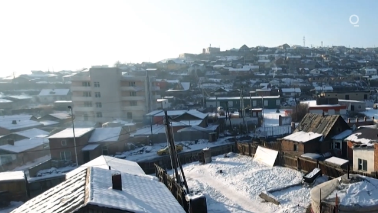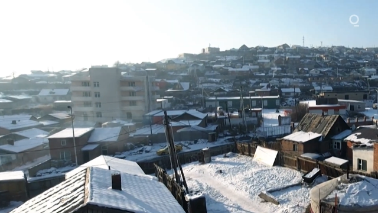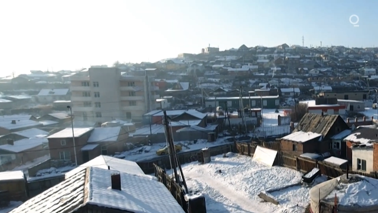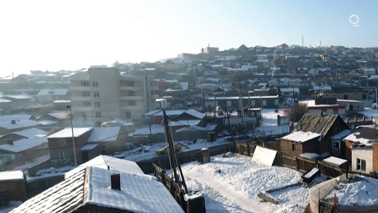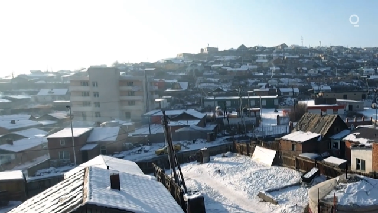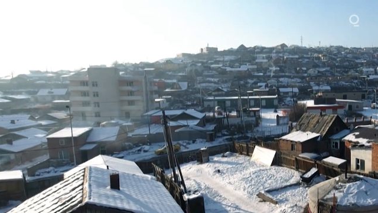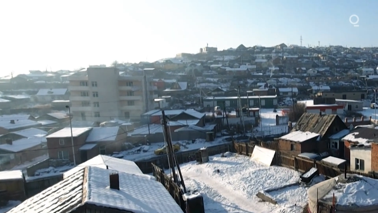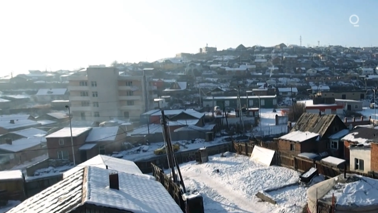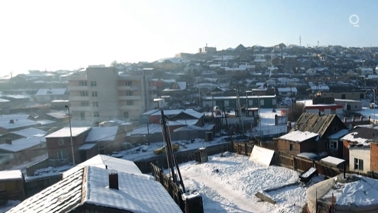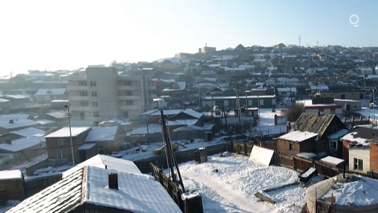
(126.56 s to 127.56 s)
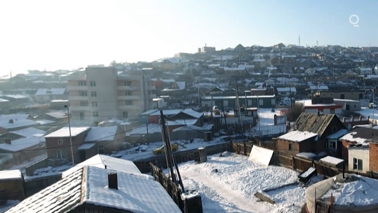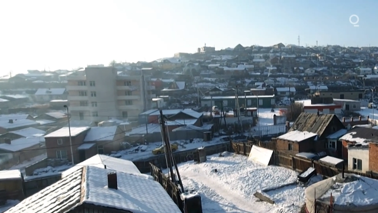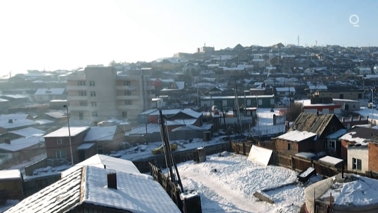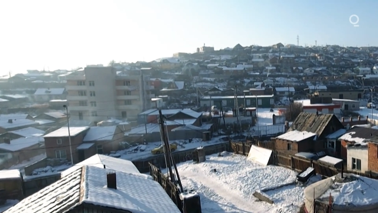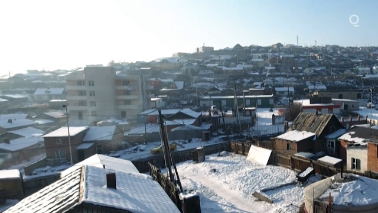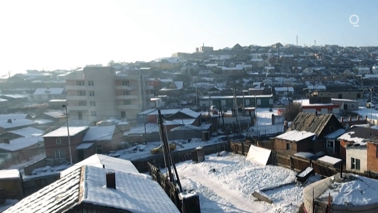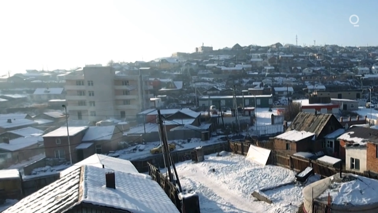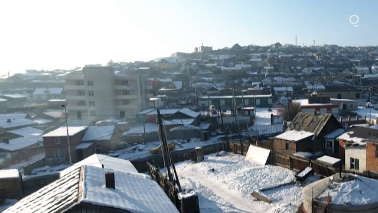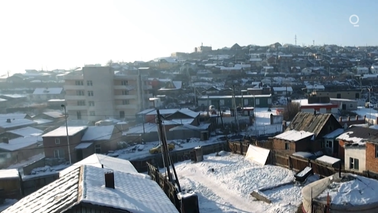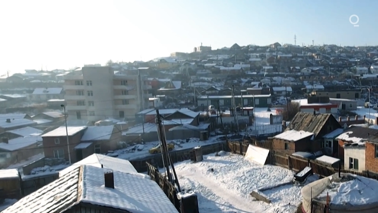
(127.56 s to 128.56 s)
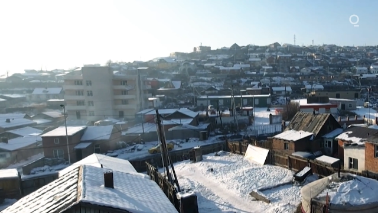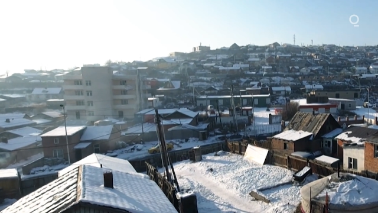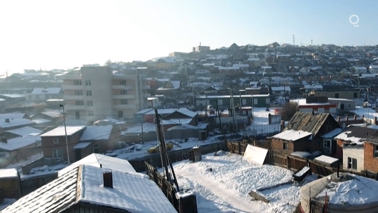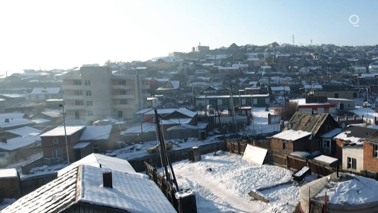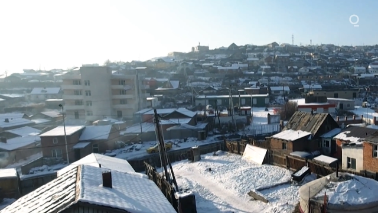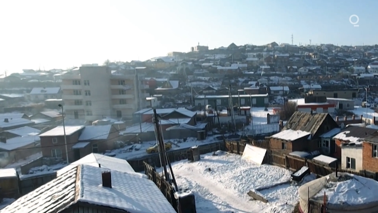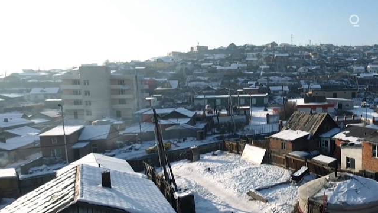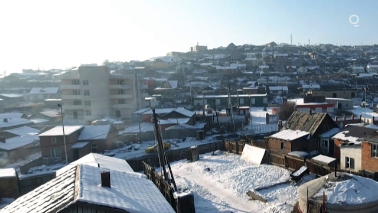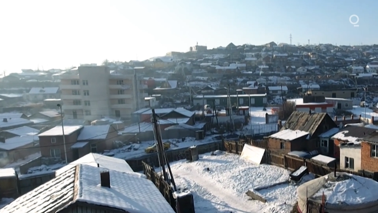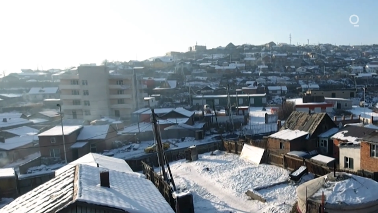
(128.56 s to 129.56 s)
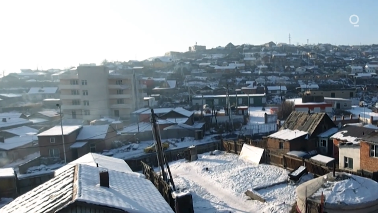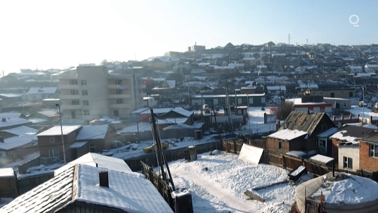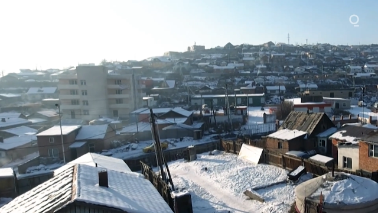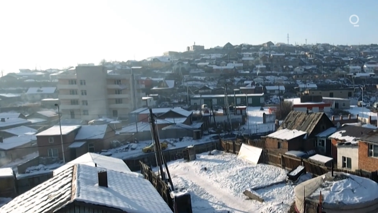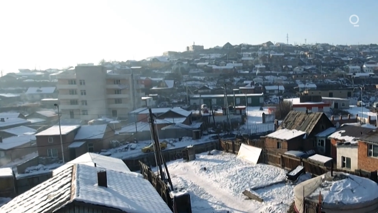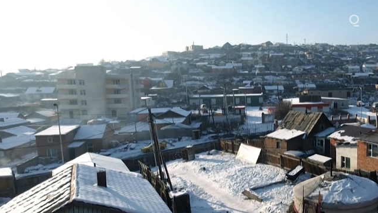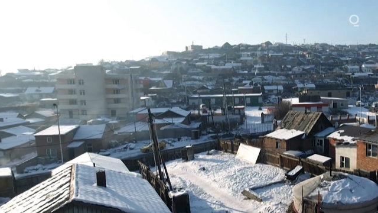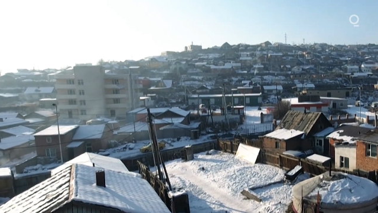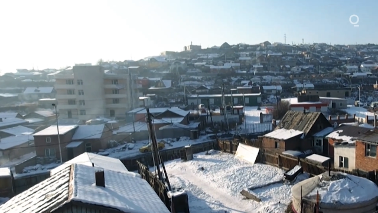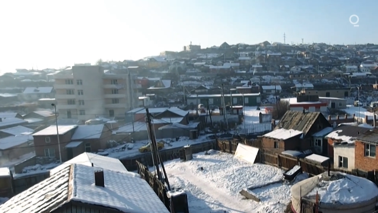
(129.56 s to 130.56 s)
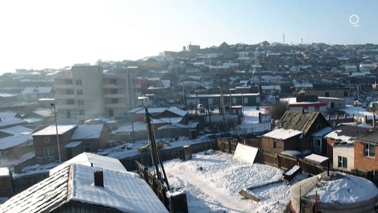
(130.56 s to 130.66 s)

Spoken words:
(no speaker visible)